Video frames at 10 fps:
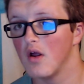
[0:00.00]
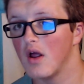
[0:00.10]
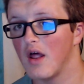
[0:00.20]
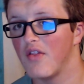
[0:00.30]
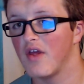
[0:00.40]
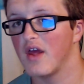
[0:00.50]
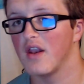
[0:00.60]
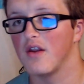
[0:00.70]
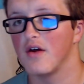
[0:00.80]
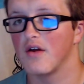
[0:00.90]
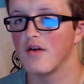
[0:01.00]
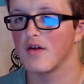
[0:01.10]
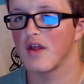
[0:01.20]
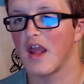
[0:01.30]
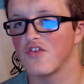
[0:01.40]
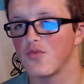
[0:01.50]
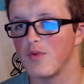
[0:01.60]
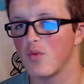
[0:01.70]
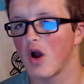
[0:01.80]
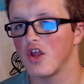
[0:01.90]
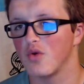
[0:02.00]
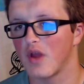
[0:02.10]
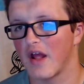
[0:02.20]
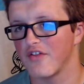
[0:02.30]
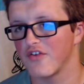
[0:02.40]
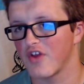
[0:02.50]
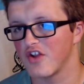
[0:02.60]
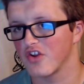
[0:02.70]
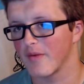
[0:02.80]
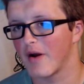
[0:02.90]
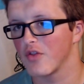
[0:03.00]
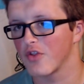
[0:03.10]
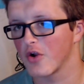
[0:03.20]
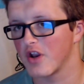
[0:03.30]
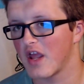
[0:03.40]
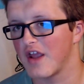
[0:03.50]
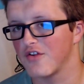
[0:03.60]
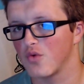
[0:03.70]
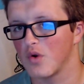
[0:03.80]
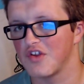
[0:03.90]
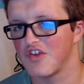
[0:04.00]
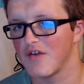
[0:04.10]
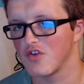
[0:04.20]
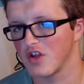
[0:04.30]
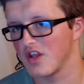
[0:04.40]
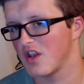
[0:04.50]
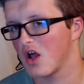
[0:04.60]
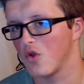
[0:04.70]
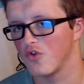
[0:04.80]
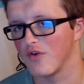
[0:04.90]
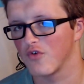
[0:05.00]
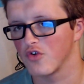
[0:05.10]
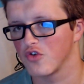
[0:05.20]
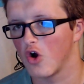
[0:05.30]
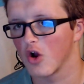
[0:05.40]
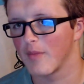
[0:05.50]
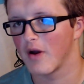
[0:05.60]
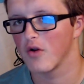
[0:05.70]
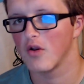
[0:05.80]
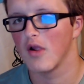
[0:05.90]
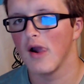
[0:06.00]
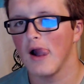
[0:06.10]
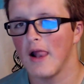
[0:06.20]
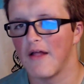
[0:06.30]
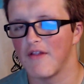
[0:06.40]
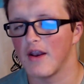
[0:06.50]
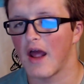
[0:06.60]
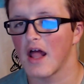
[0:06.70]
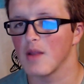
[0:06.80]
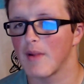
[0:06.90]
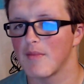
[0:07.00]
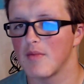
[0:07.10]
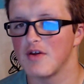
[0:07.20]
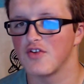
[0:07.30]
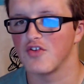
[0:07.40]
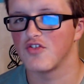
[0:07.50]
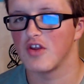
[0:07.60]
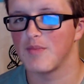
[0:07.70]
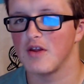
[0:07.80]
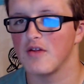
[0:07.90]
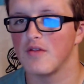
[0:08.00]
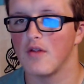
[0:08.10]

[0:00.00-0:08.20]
And then Kansas BYU, Kansas edging them out 38-27. Again, not close enough for us to talk about. And then Alabama Mississippi.